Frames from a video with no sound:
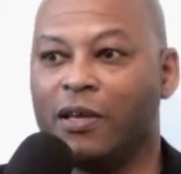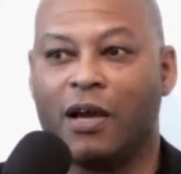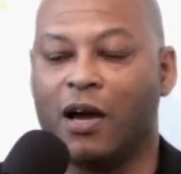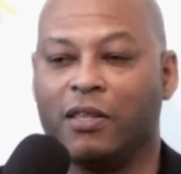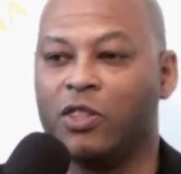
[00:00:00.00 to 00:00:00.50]

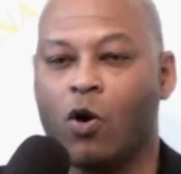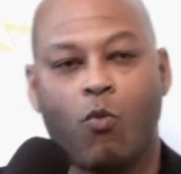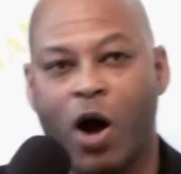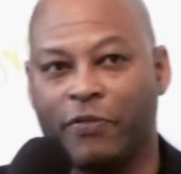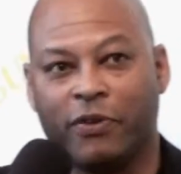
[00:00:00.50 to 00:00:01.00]
Not
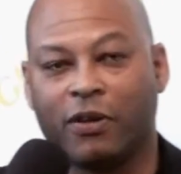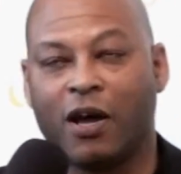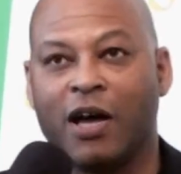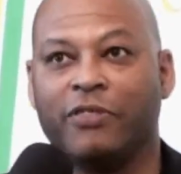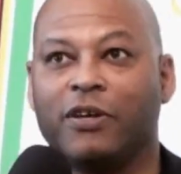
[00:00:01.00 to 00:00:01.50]
one.
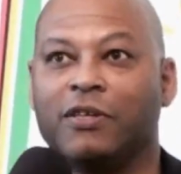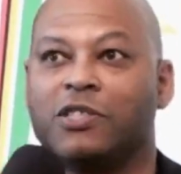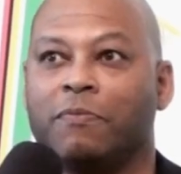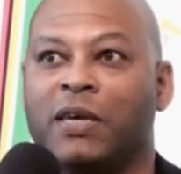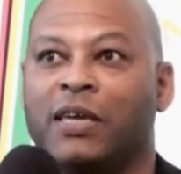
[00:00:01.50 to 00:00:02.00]
And
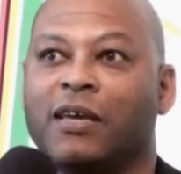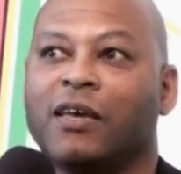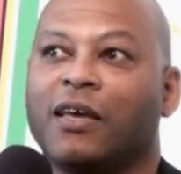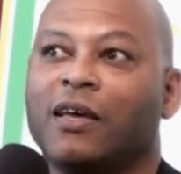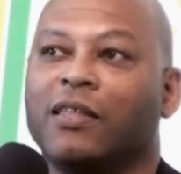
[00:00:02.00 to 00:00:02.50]
to
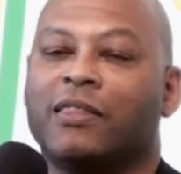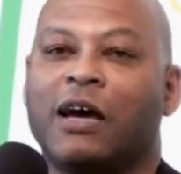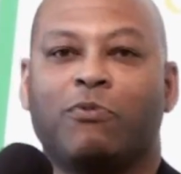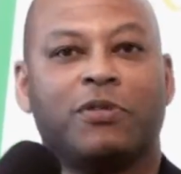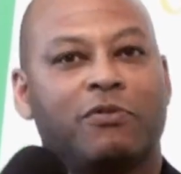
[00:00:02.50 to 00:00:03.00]
me,
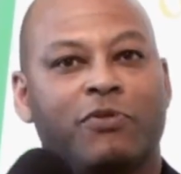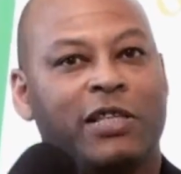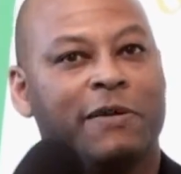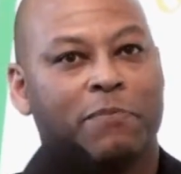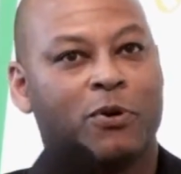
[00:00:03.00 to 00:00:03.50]
that wasn't
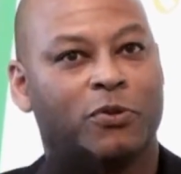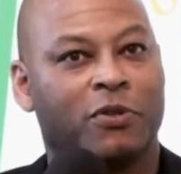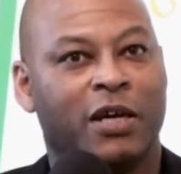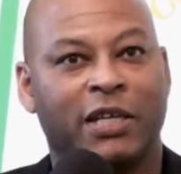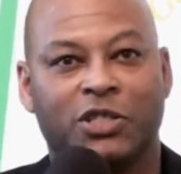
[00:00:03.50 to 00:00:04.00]
really
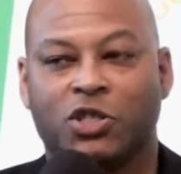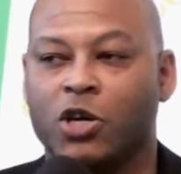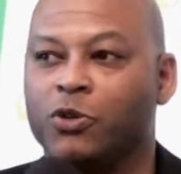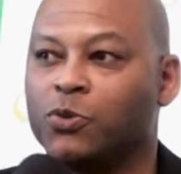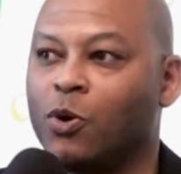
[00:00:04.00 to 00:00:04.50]
important. And that
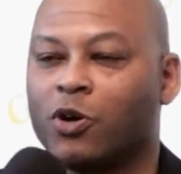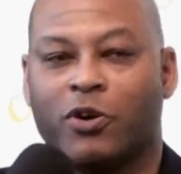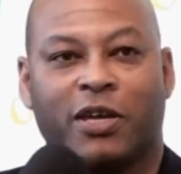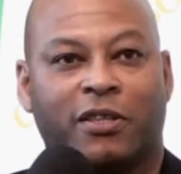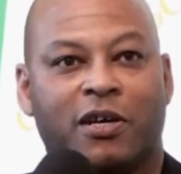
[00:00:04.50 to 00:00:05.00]
shows what
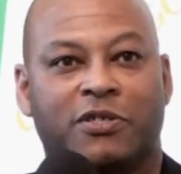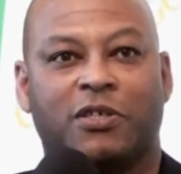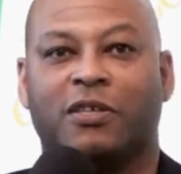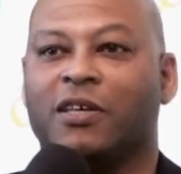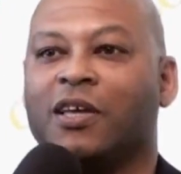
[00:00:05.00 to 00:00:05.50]
cricket does.
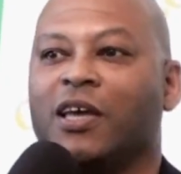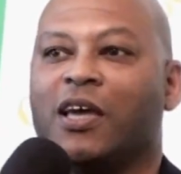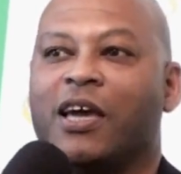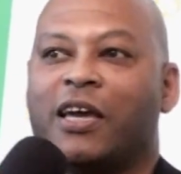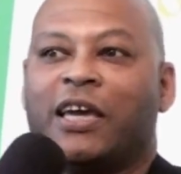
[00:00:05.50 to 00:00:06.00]
It,
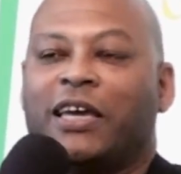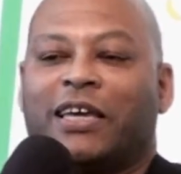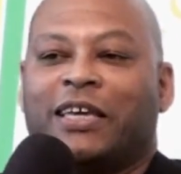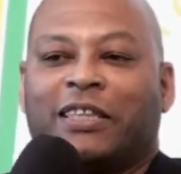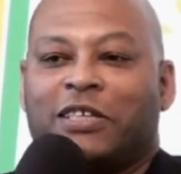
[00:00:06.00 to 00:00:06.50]

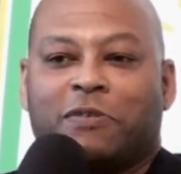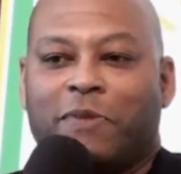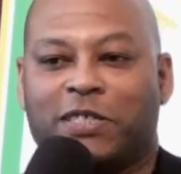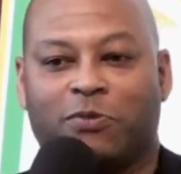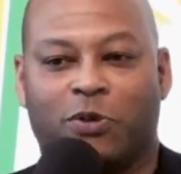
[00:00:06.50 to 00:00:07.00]
it doesn't
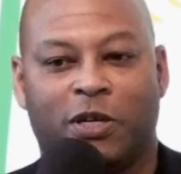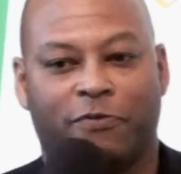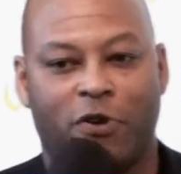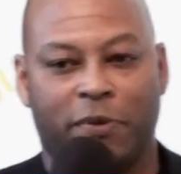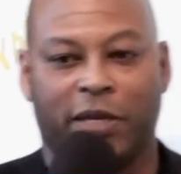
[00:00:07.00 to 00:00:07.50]
matter where you're
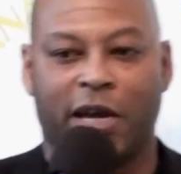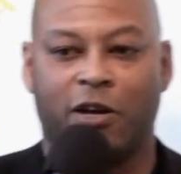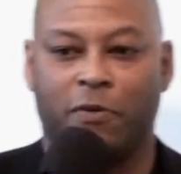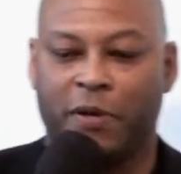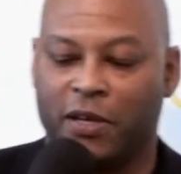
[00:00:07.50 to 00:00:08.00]
from in the
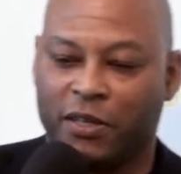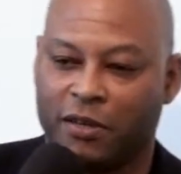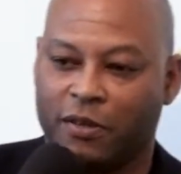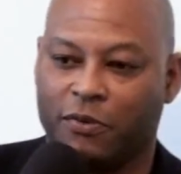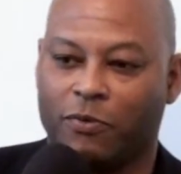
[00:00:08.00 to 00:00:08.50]
Caribbean.
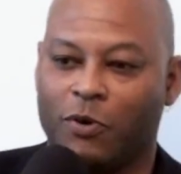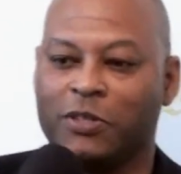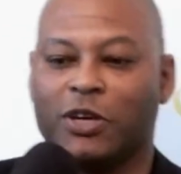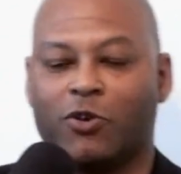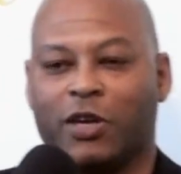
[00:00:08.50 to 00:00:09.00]

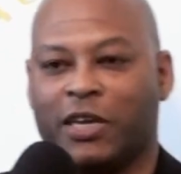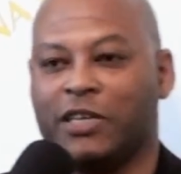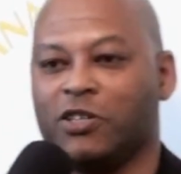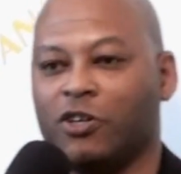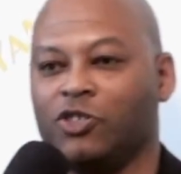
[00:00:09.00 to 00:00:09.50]
When the cricket
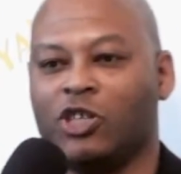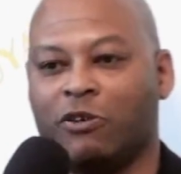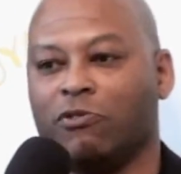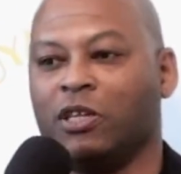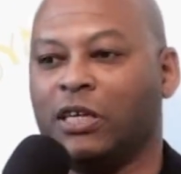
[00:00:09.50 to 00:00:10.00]
is on,
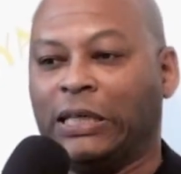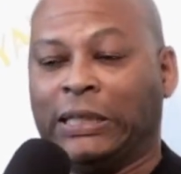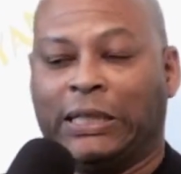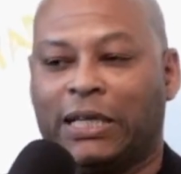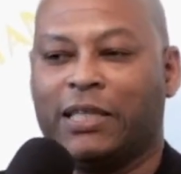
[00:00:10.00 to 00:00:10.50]
generally,
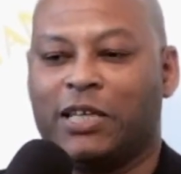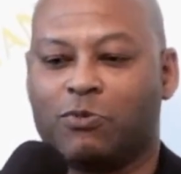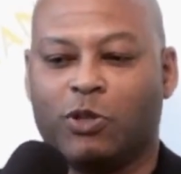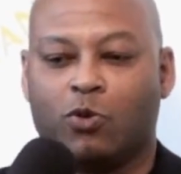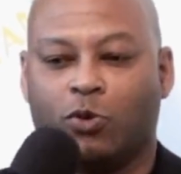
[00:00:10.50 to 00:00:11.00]
that's
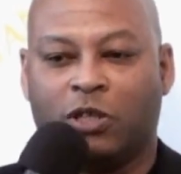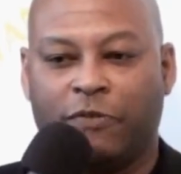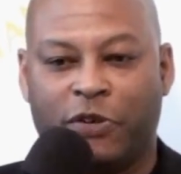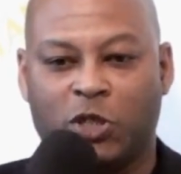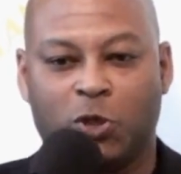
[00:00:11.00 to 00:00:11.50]
when all the
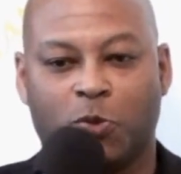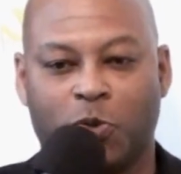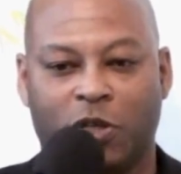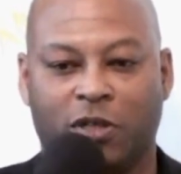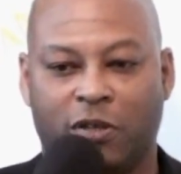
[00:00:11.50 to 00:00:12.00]
divisions
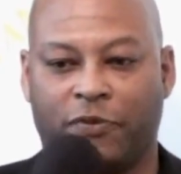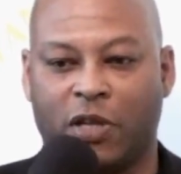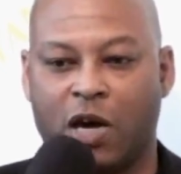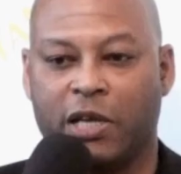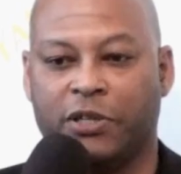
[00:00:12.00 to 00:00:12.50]
between the different
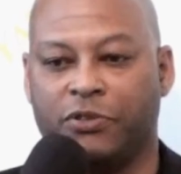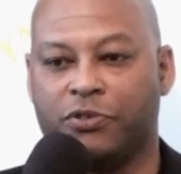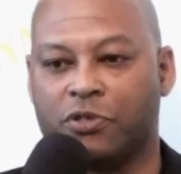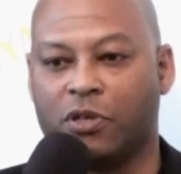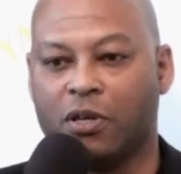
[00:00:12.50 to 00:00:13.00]

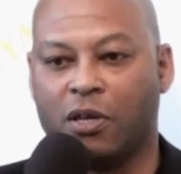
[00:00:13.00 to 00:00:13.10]
islands,